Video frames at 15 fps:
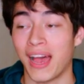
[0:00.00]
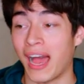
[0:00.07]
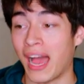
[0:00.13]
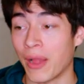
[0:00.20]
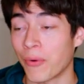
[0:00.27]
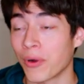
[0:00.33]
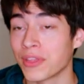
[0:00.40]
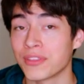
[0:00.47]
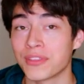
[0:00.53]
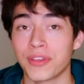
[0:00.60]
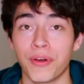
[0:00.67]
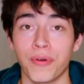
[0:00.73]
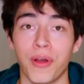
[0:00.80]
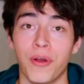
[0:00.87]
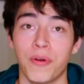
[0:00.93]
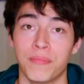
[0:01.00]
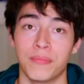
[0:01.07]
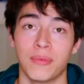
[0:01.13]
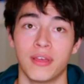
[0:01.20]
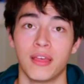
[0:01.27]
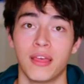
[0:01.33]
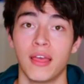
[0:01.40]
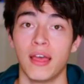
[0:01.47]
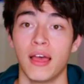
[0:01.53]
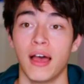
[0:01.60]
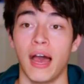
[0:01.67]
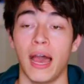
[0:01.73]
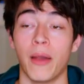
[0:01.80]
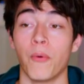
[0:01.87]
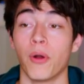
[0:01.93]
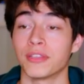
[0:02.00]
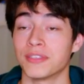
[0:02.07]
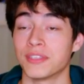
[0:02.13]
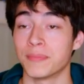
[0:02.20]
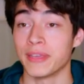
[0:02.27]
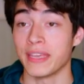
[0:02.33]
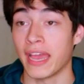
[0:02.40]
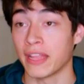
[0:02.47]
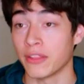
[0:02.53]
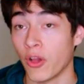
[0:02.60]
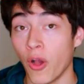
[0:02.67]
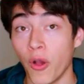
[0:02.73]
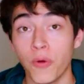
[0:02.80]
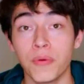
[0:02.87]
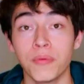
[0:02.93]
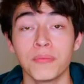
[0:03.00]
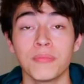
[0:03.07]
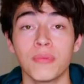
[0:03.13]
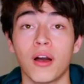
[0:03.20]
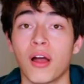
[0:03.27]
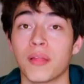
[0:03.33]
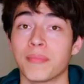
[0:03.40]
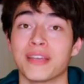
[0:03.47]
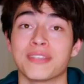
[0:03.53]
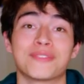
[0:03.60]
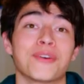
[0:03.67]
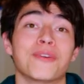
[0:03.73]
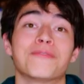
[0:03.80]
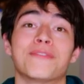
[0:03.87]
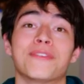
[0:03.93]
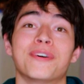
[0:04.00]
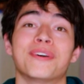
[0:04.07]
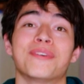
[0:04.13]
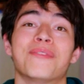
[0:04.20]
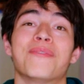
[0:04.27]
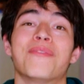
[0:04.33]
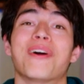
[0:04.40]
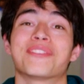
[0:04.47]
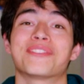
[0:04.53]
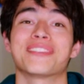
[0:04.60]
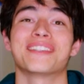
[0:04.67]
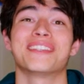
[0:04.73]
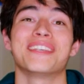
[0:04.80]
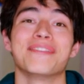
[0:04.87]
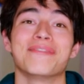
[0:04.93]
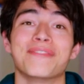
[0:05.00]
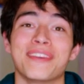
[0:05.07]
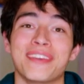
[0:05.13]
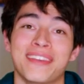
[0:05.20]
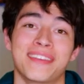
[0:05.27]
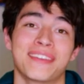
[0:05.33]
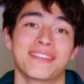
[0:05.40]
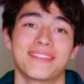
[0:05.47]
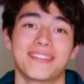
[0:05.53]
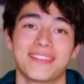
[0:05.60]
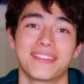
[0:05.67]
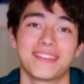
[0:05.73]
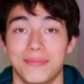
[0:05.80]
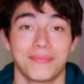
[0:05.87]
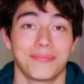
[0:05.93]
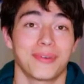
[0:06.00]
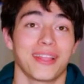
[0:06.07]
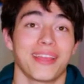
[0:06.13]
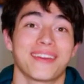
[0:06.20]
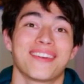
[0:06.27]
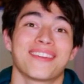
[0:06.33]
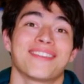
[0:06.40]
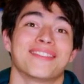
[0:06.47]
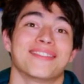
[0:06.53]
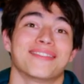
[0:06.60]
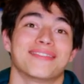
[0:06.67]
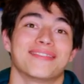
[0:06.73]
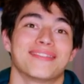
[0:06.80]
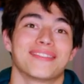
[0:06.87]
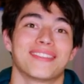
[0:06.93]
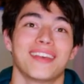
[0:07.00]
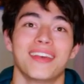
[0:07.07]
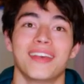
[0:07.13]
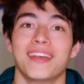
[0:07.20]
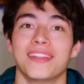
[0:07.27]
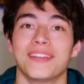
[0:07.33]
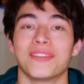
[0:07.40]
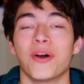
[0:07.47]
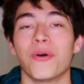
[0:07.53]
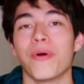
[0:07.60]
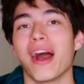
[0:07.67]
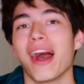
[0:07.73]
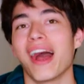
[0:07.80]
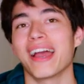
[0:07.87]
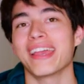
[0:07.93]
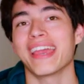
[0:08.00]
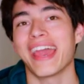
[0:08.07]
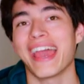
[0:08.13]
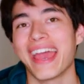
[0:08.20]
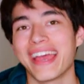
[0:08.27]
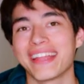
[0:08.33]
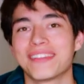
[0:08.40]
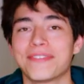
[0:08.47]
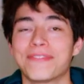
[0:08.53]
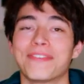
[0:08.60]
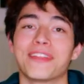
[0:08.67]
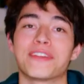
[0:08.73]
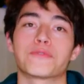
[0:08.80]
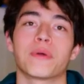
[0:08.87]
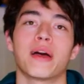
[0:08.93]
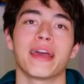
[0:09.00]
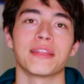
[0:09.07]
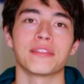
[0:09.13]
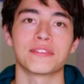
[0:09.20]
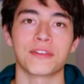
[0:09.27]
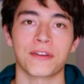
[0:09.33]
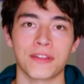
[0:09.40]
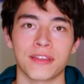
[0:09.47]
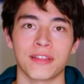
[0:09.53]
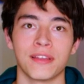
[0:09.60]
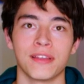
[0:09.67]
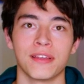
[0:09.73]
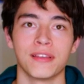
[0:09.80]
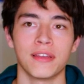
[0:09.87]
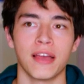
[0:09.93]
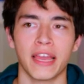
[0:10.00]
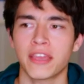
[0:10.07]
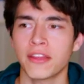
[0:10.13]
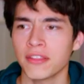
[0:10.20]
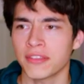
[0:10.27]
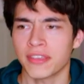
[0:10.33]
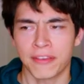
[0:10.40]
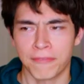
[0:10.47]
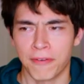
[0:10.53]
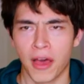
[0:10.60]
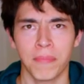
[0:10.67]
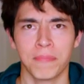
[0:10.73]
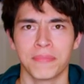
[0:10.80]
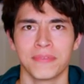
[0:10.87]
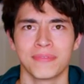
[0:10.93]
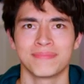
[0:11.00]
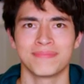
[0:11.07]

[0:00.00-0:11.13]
I wanted to go home. I wanted to be at home on my sofa watching TV. But I couldn't. No, I had to finish what I had started. I couldn't give up.